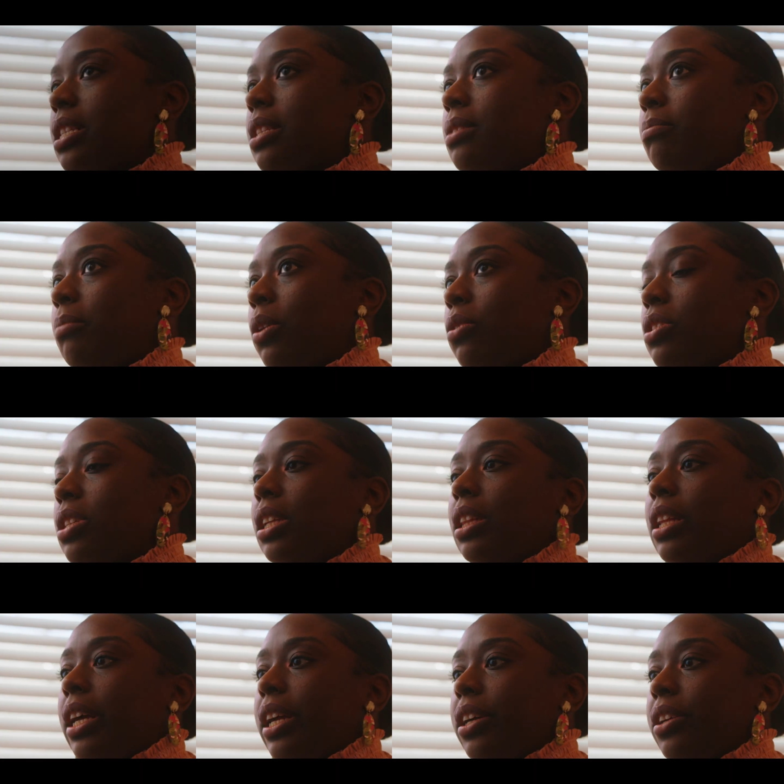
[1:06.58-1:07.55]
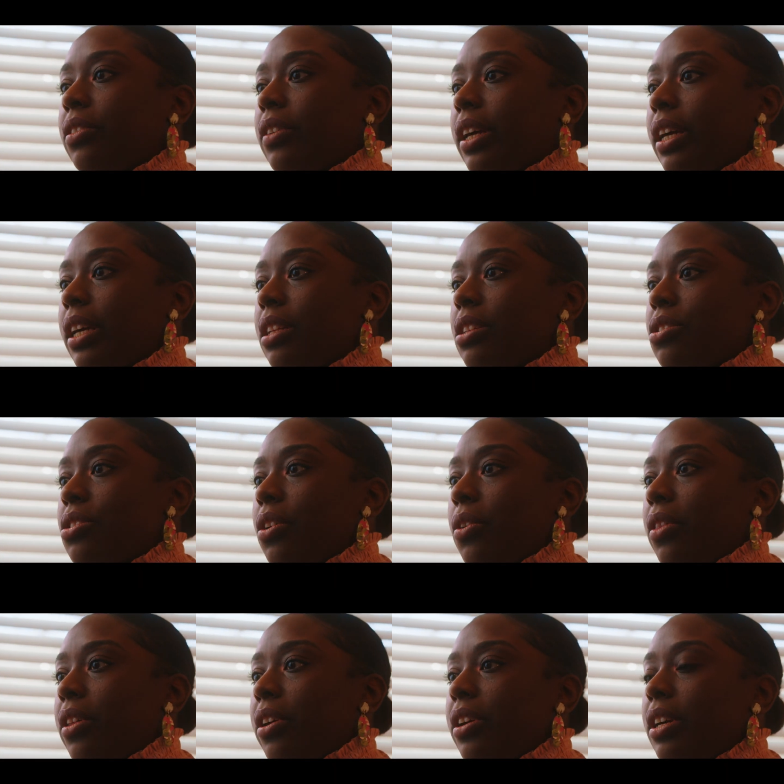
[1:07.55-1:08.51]
It's multi-layered, right?
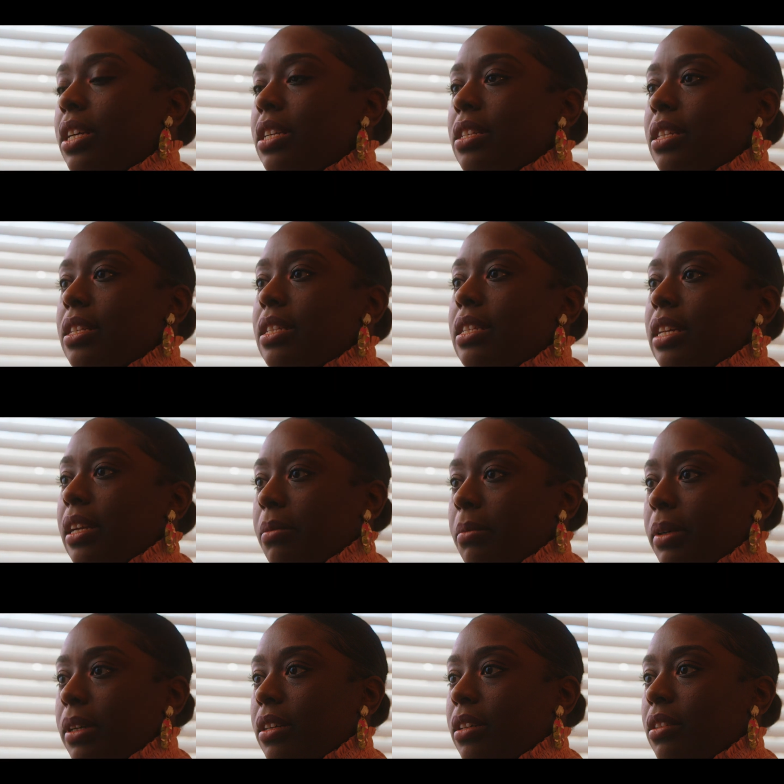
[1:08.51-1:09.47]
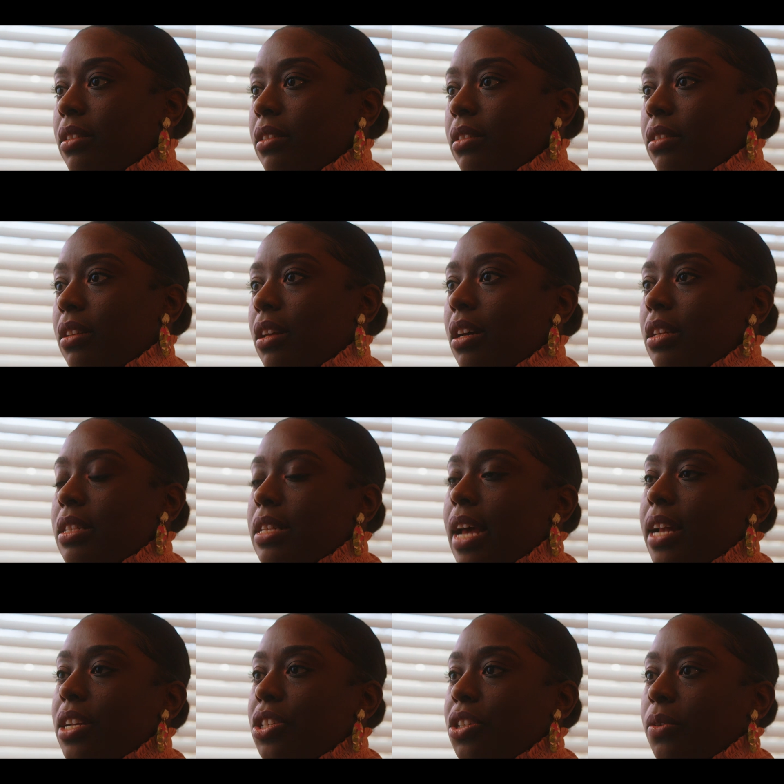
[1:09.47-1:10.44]
So there is a stigma
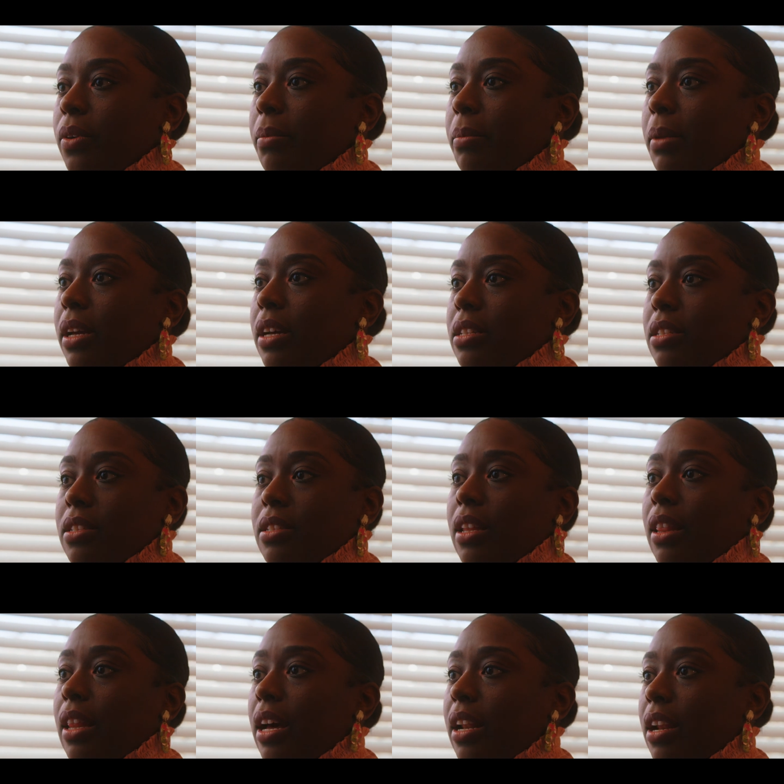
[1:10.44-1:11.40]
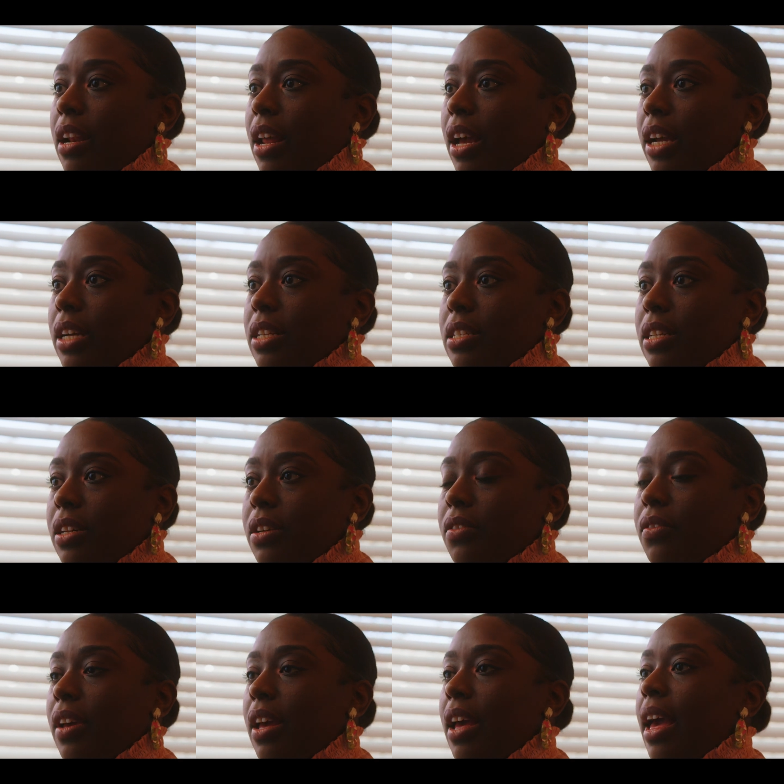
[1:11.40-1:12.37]
attached to it because it's a lot of
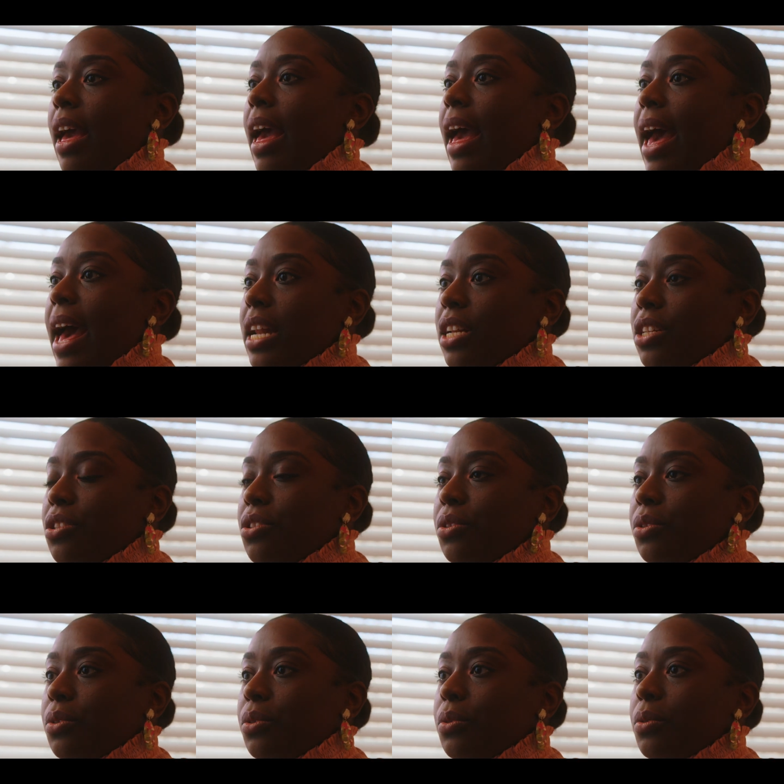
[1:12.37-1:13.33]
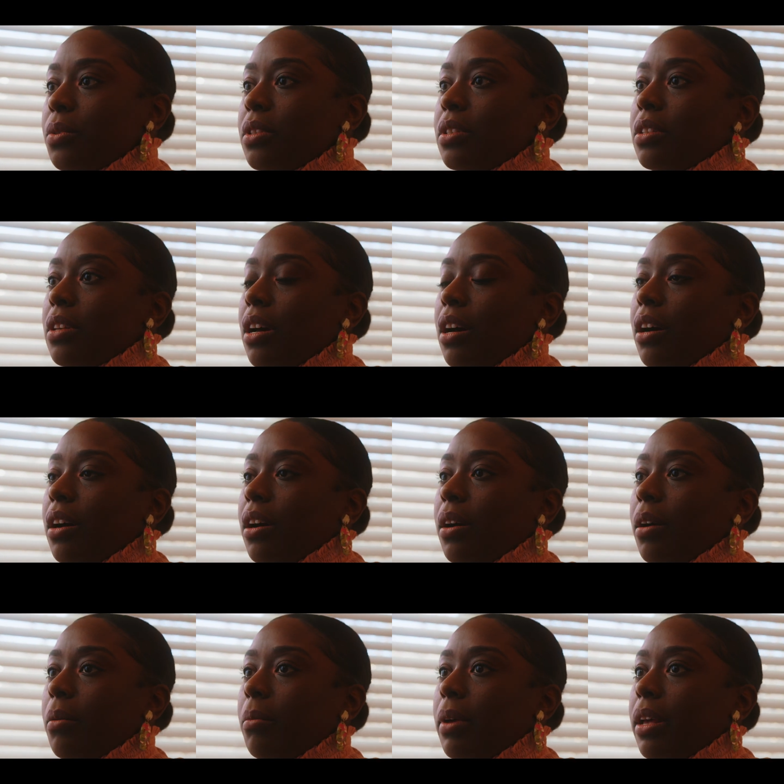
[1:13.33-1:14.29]
negative attitudes
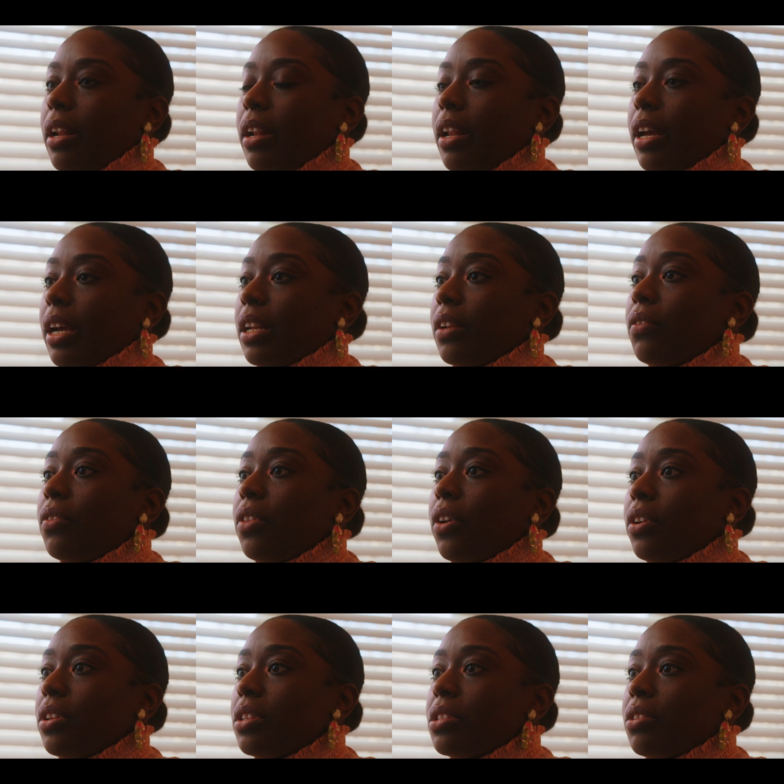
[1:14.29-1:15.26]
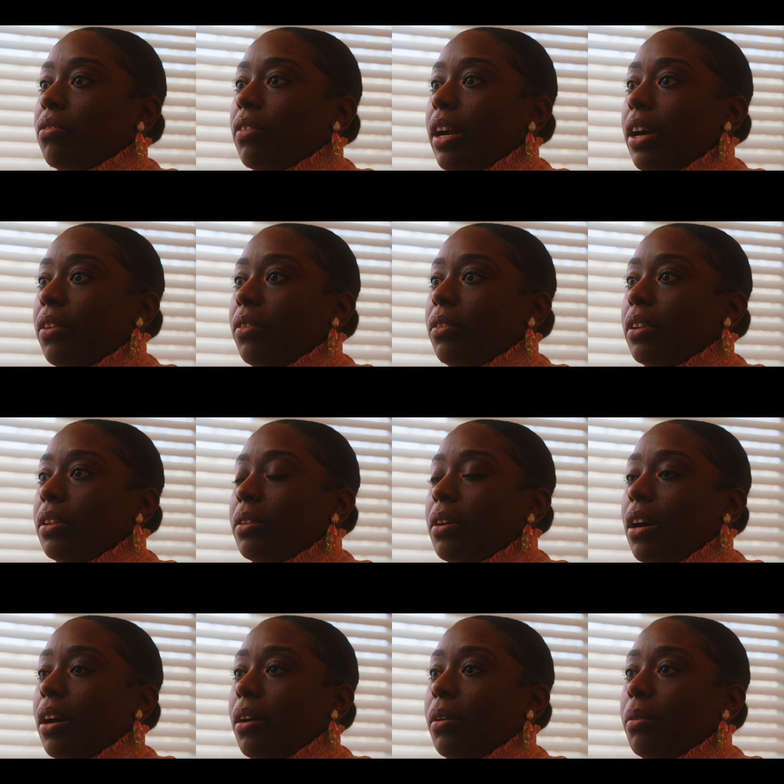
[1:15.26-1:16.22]
and a negative thoughts
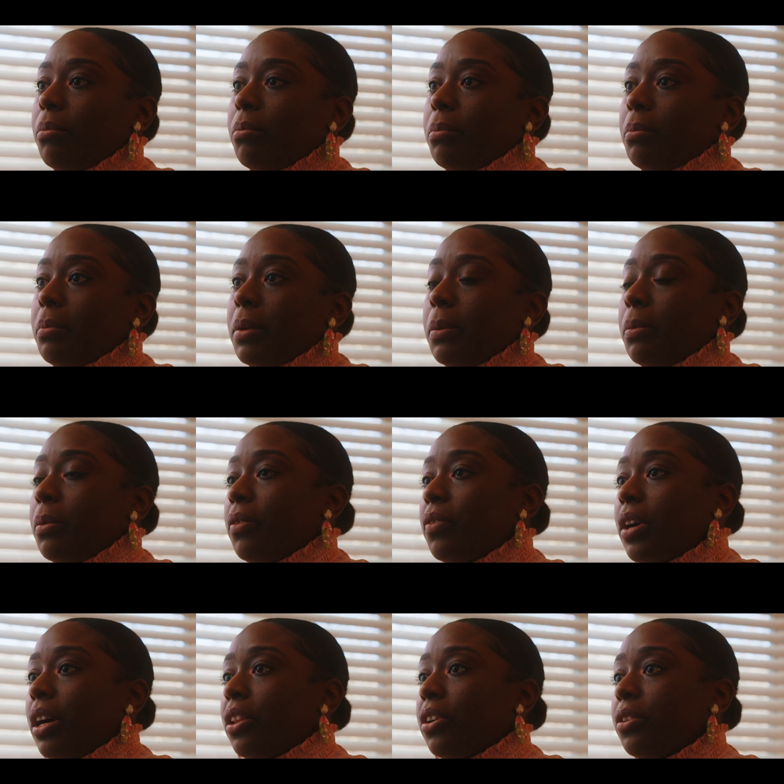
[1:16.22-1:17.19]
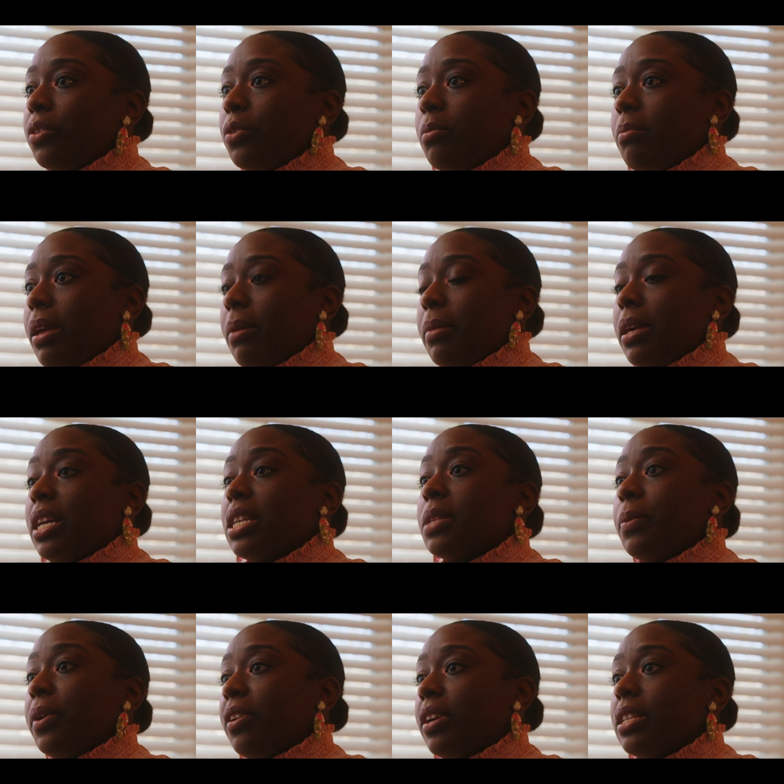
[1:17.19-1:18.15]
around people of color who may be
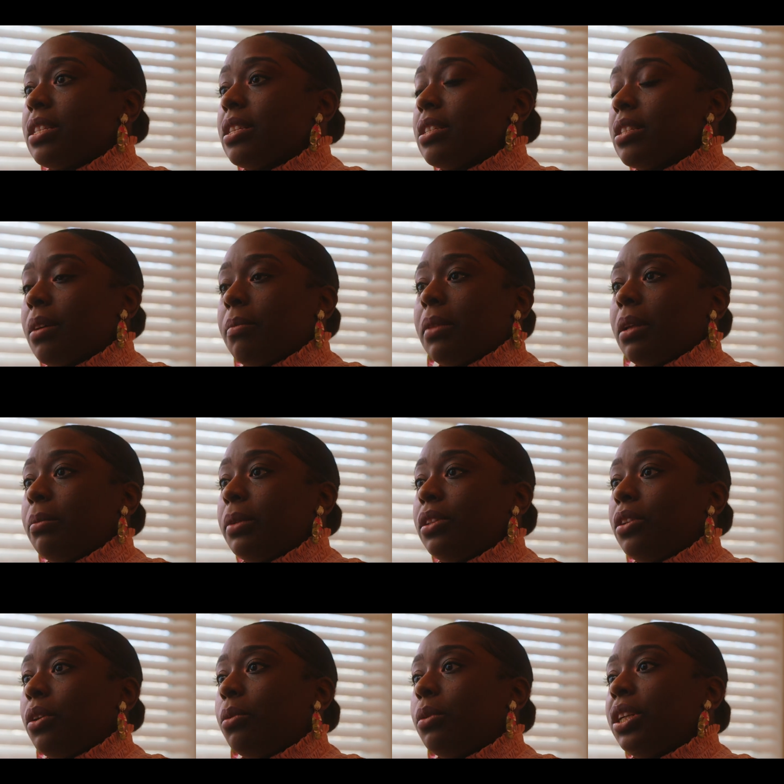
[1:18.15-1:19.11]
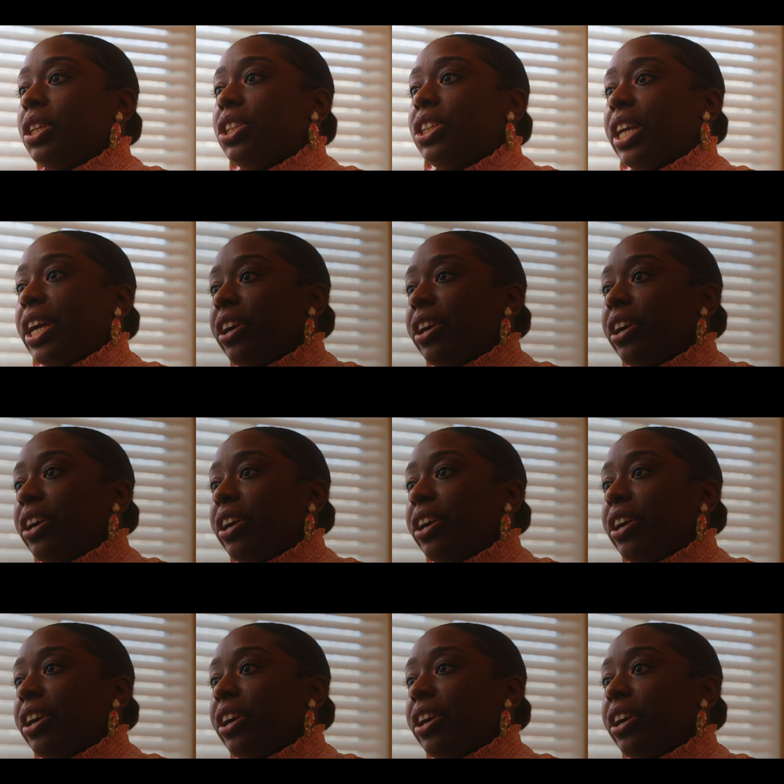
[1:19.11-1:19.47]
experiencing something but don't want to